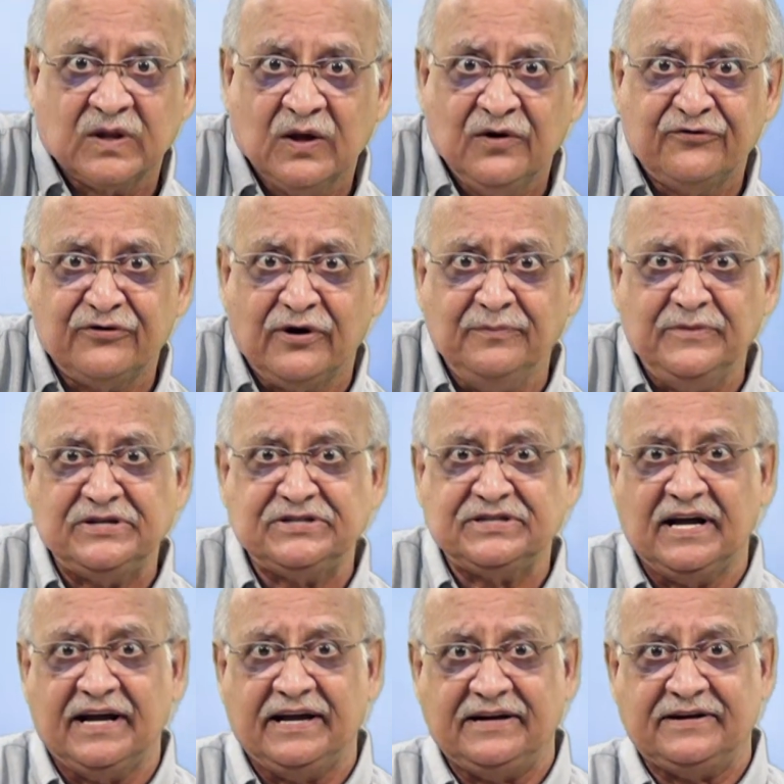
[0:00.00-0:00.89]
from the
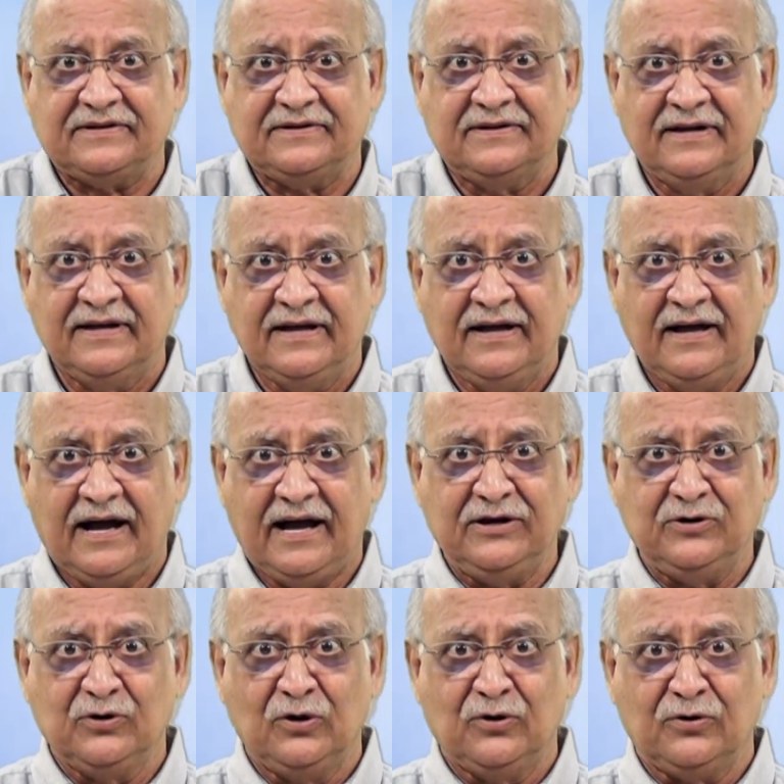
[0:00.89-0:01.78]
side, and
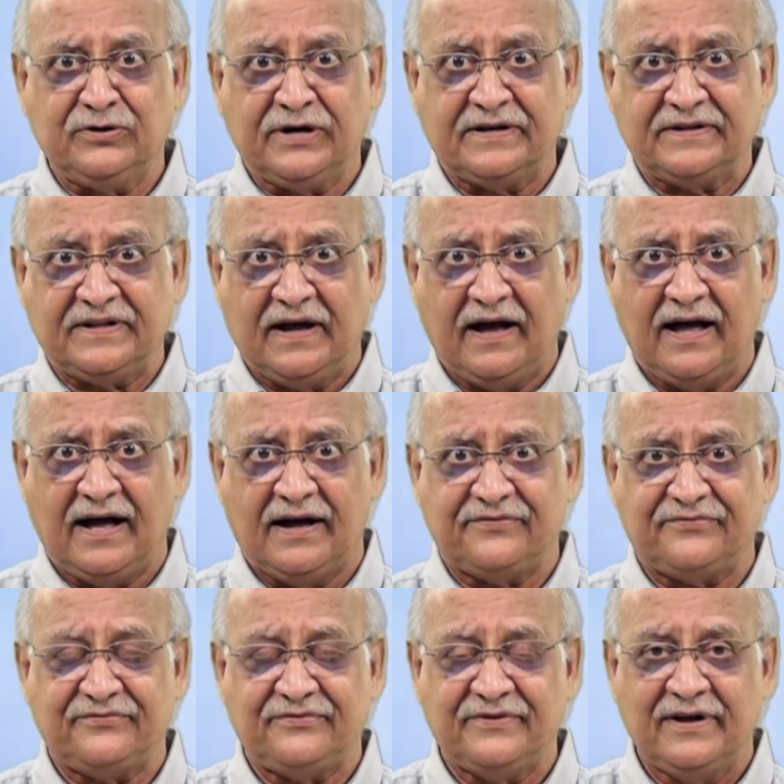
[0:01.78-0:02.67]
you looked at the
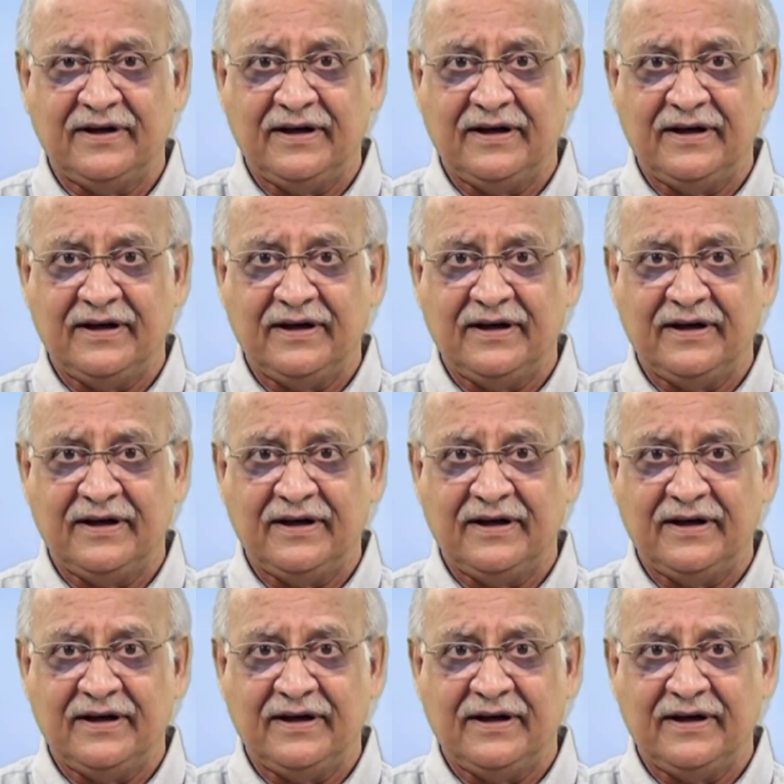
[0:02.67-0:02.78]
half.